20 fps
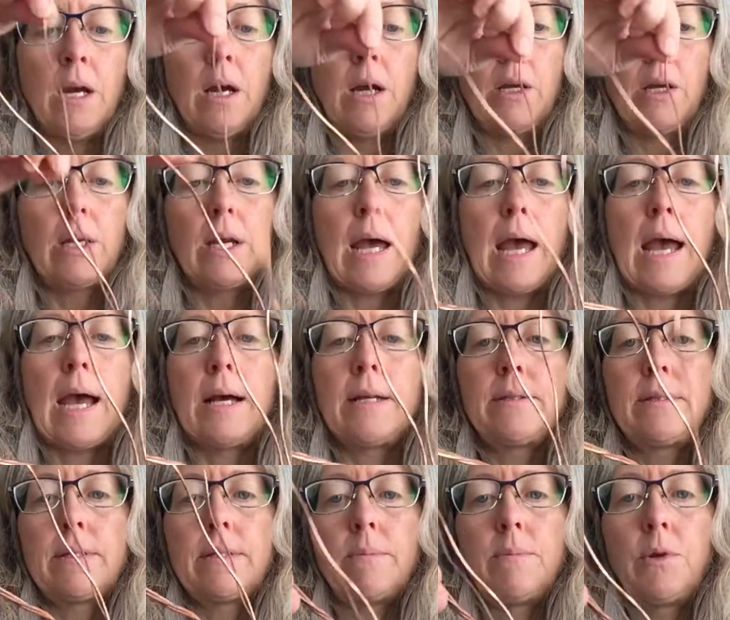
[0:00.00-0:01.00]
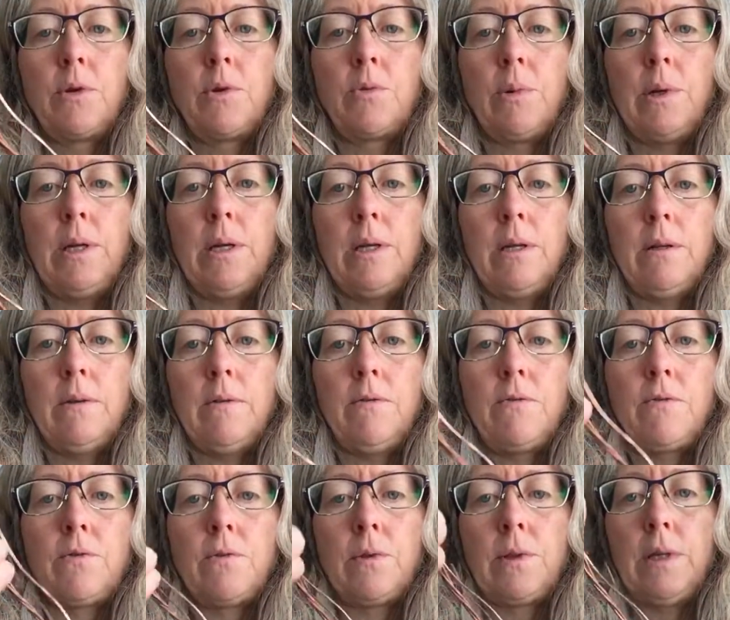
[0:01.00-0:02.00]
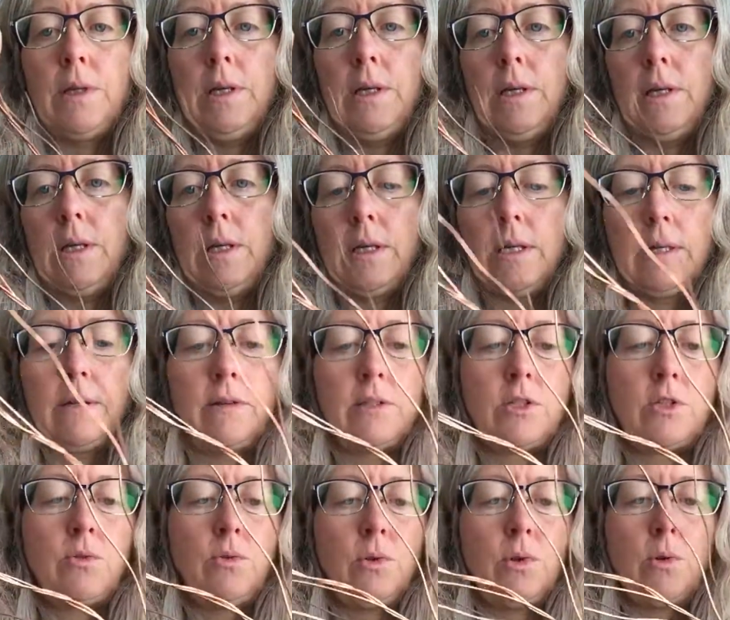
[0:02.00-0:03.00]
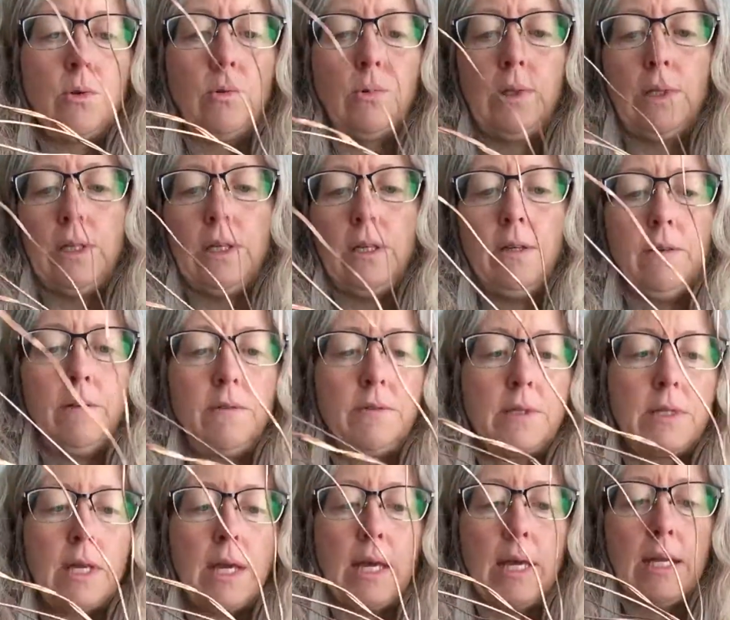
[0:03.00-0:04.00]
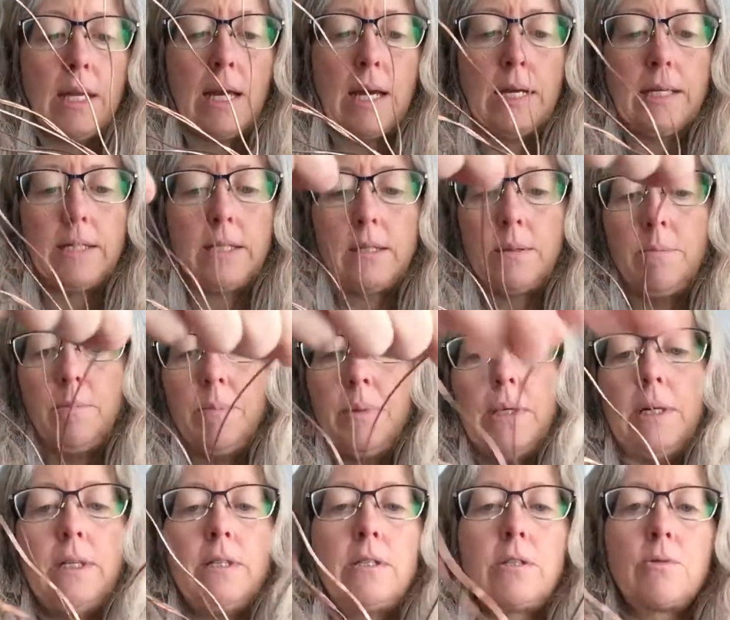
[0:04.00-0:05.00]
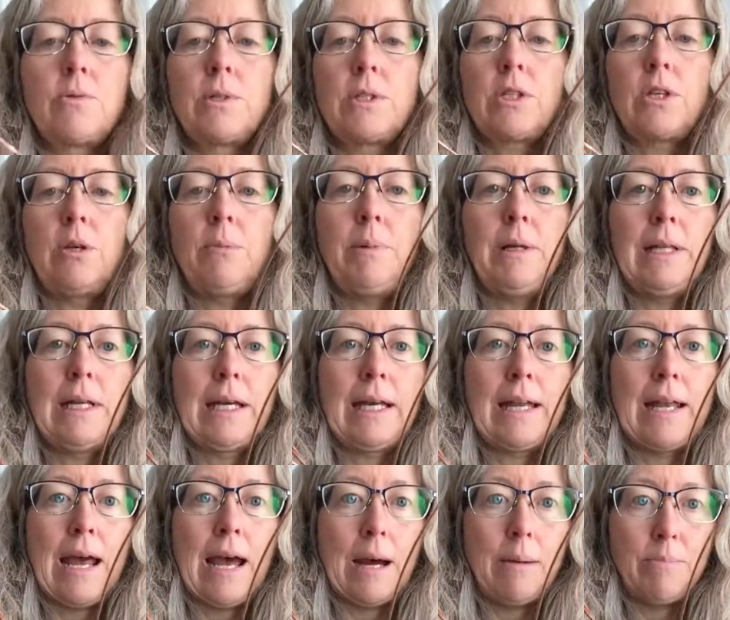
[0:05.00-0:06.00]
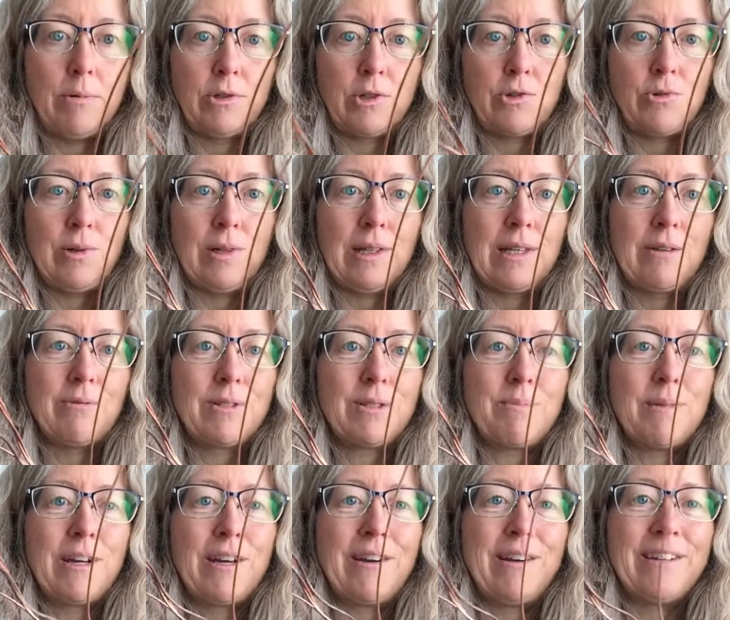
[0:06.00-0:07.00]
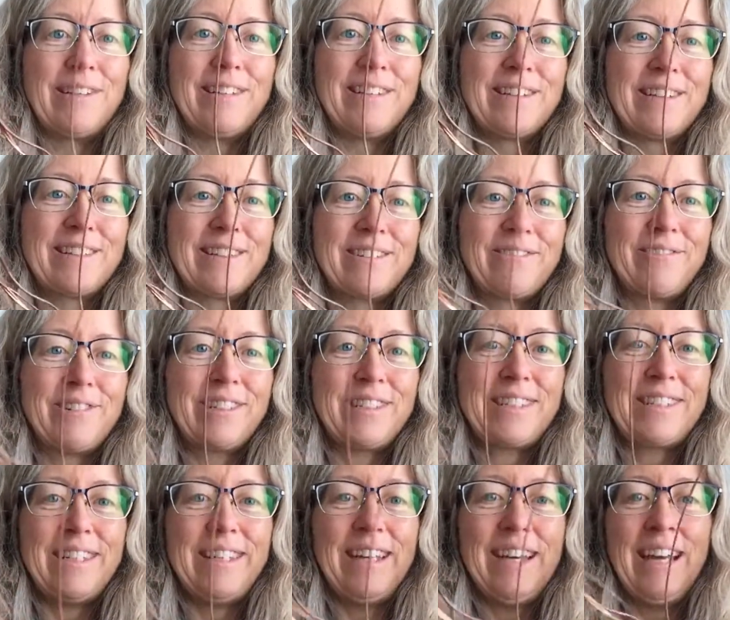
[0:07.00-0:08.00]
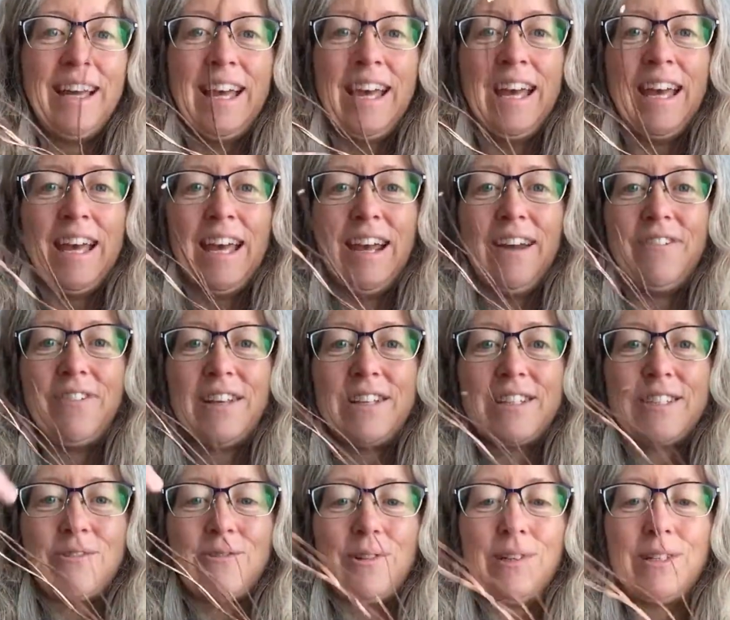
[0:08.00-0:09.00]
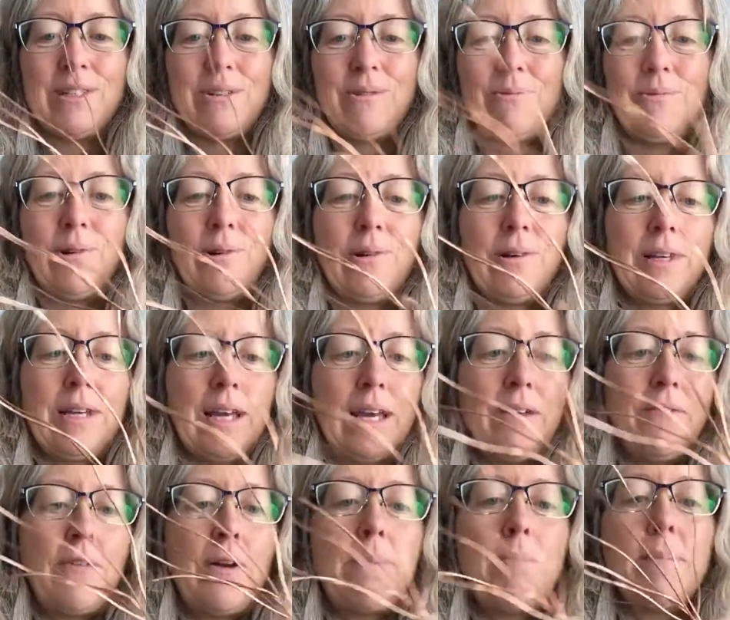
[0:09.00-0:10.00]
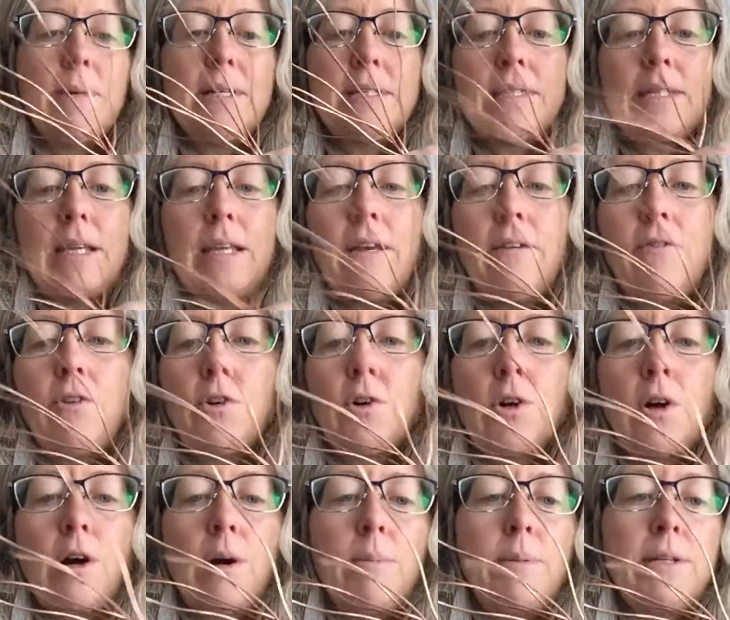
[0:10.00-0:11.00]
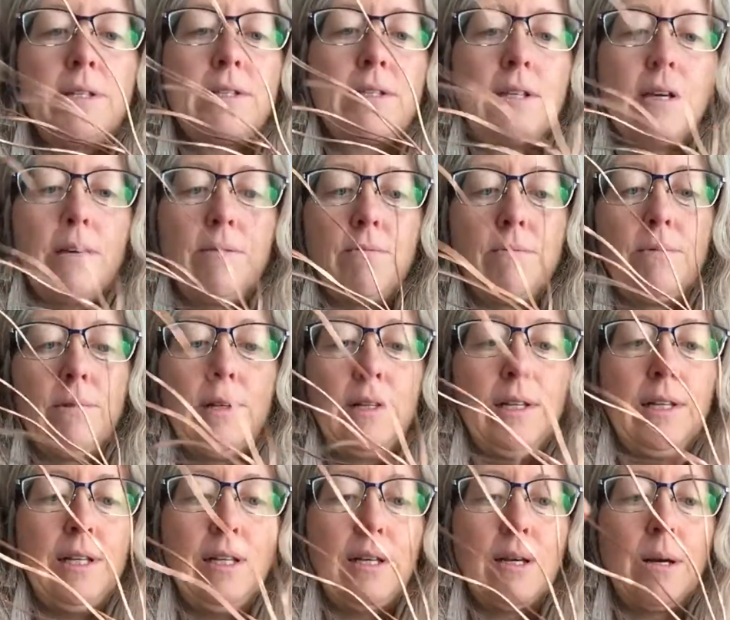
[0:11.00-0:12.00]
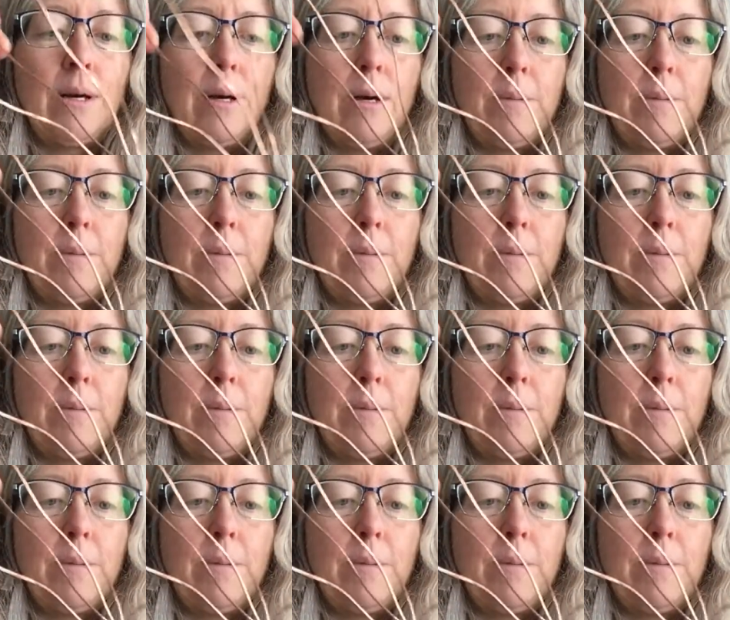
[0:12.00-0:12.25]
going to add some green for the pseudo leaves and add some beads. So it's going to be like an apple tree. That was my idea. So we'll see if that's going to work. If I miss any of your comments, I really